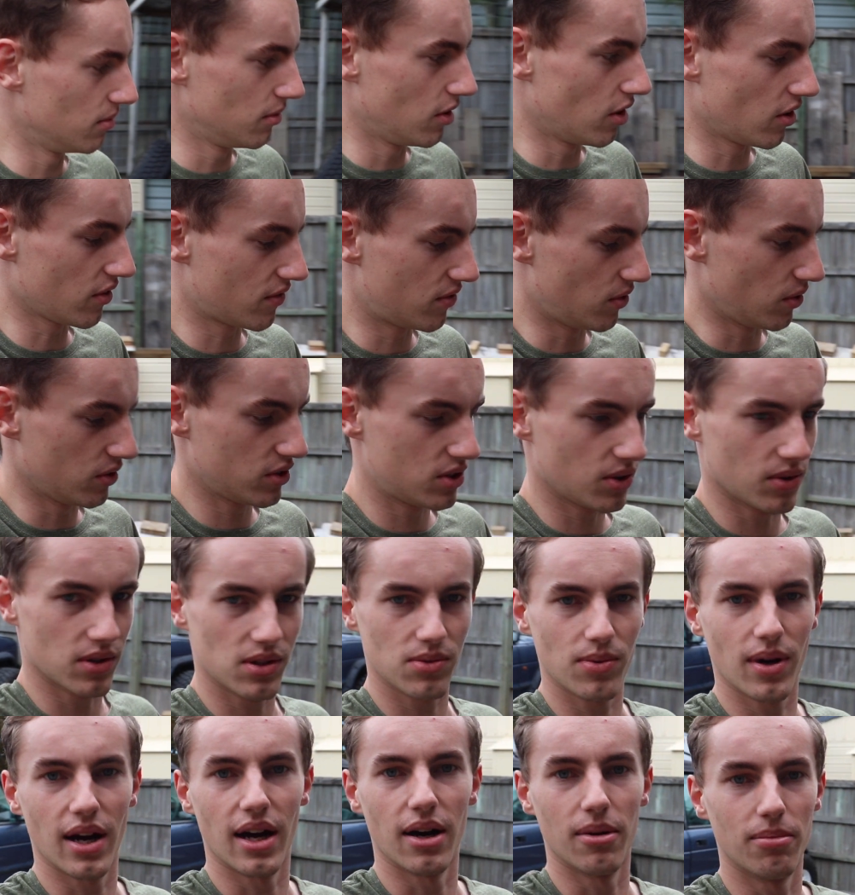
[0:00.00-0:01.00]
look forward to
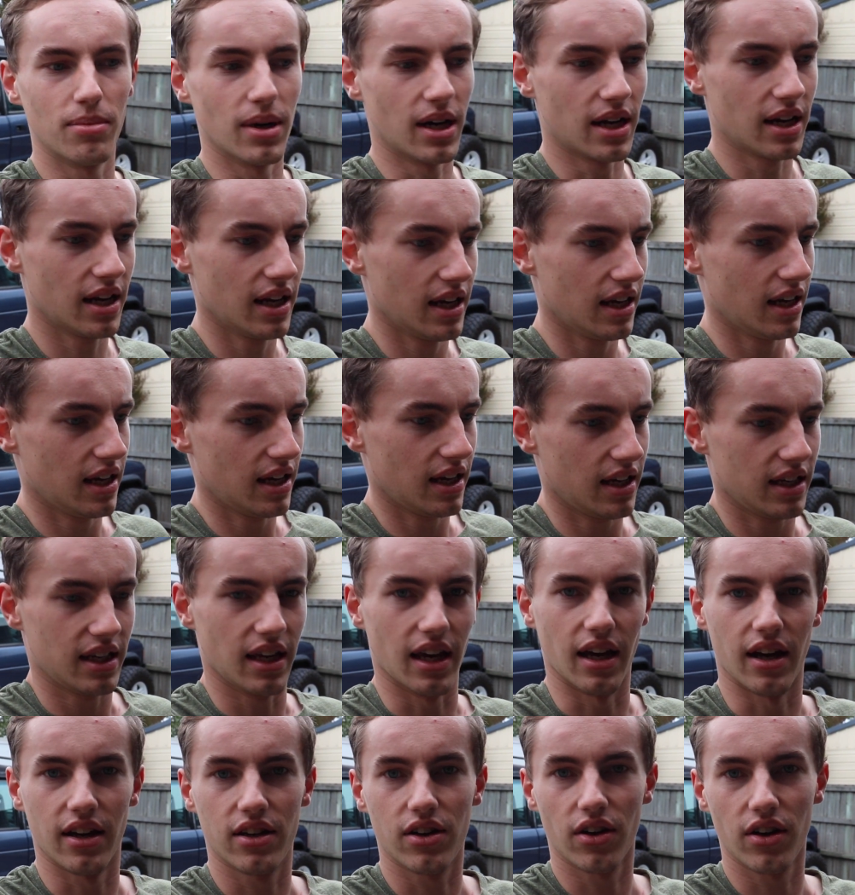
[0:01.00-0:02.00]
as well. But
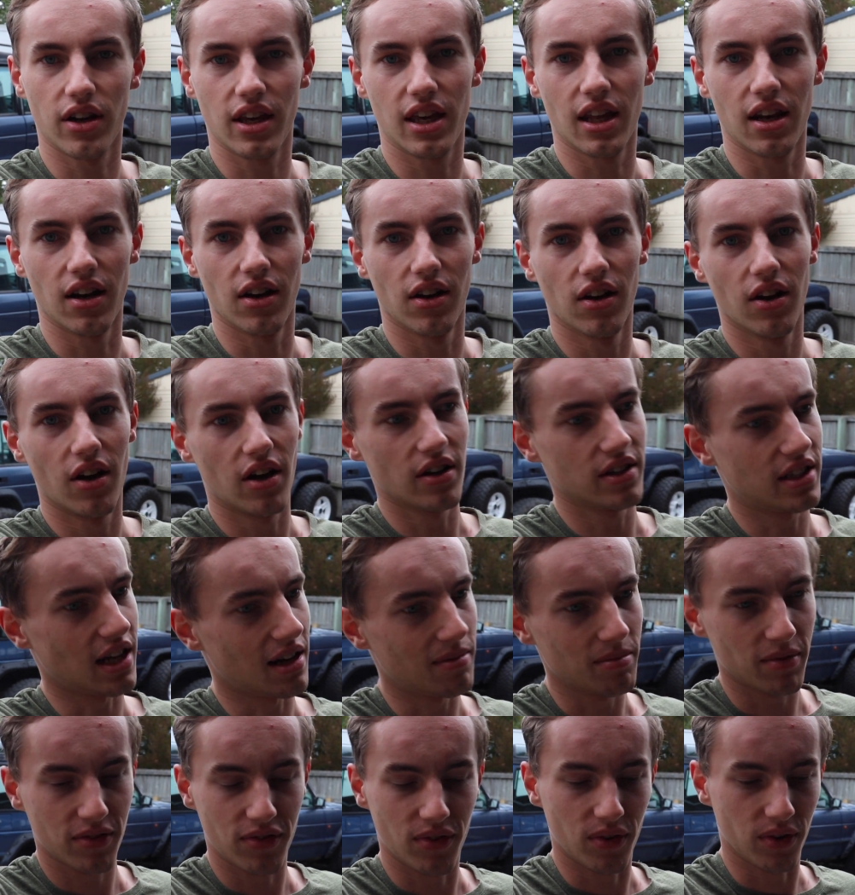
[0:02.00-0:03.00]
yeah, got to get a lot
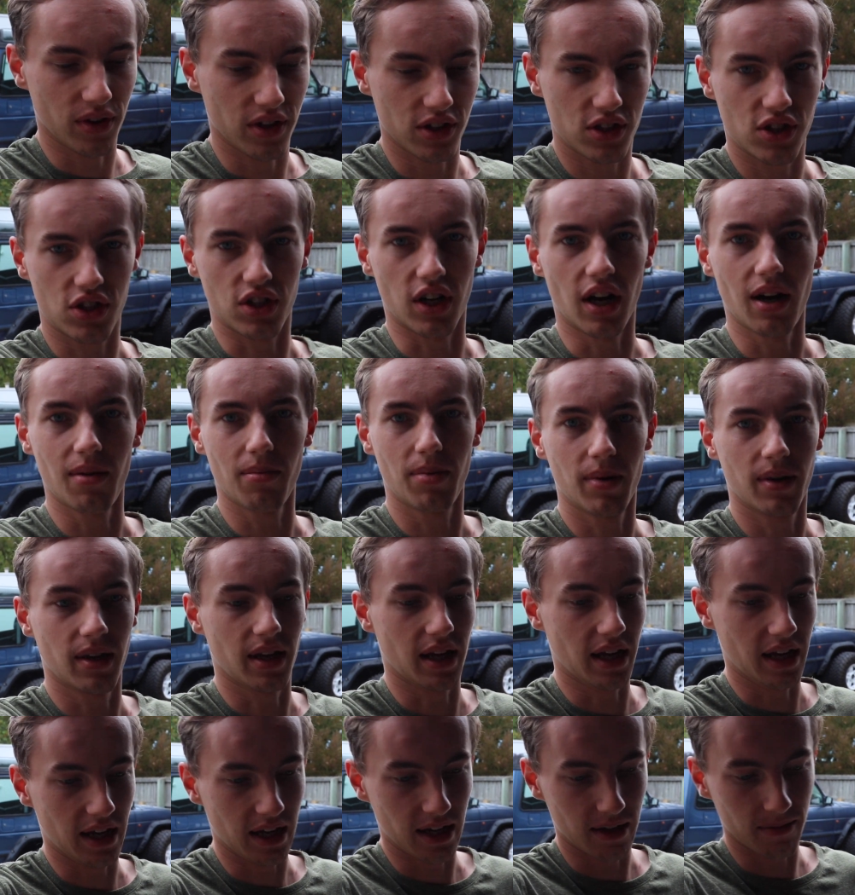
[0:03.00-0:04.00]
done before this trip.
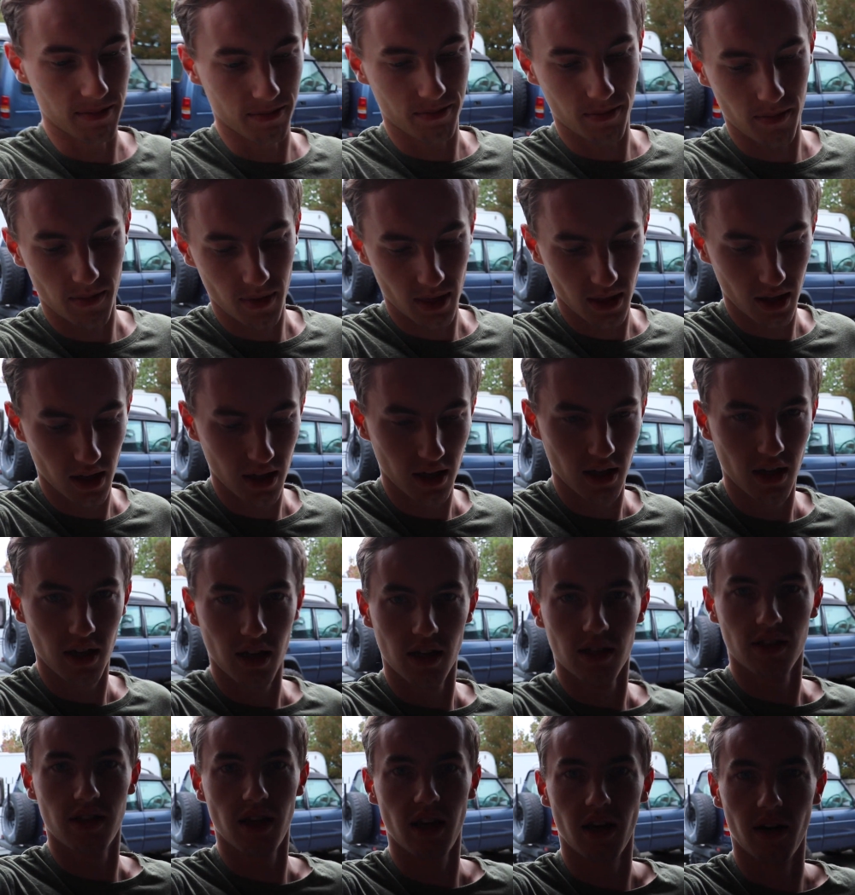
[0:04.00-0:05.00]

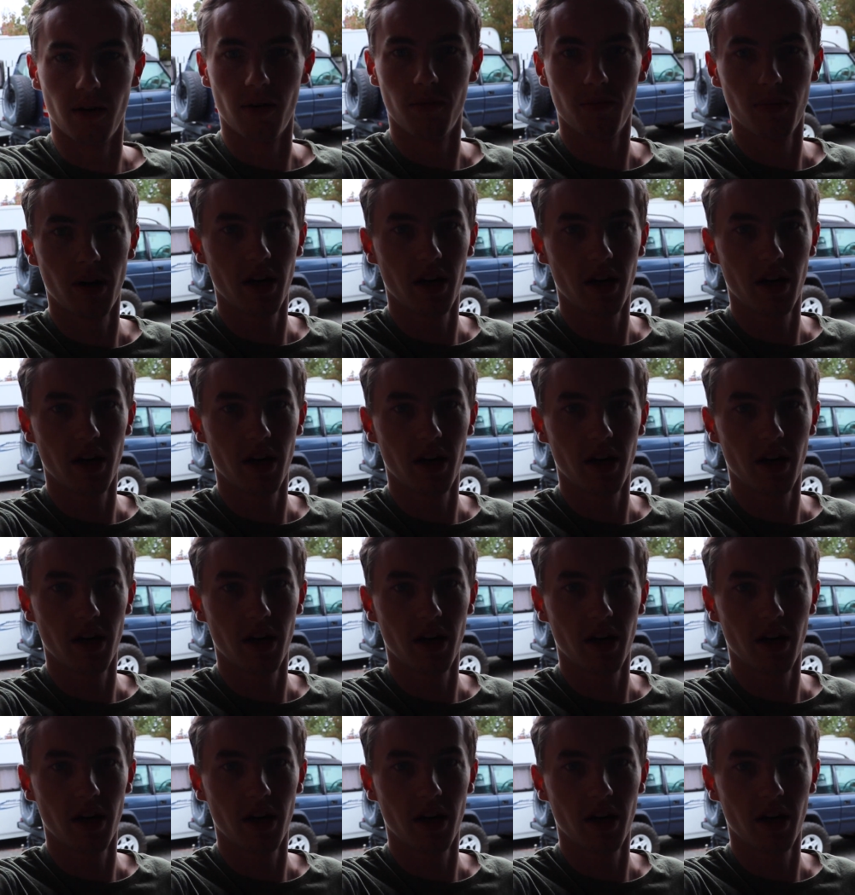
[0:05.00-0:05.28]
So yeah, I